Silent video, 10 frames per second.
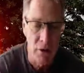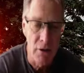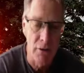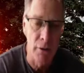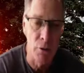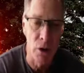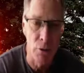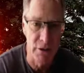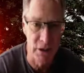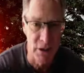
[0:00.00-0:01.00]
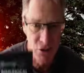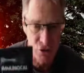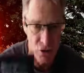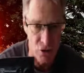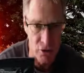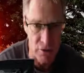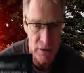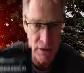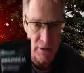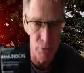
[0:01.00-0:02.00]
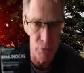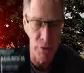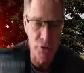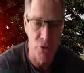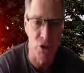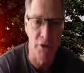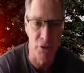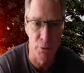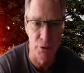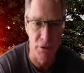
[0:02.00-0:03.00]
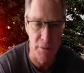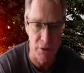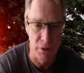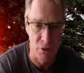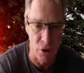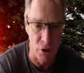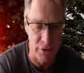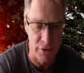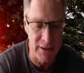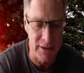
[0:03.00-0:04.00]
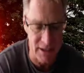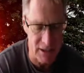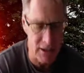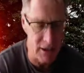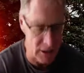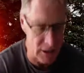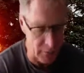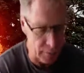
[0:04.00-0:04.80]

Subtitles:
they will always get stronger, even when you try to switch the muscle off. And that's the key thing.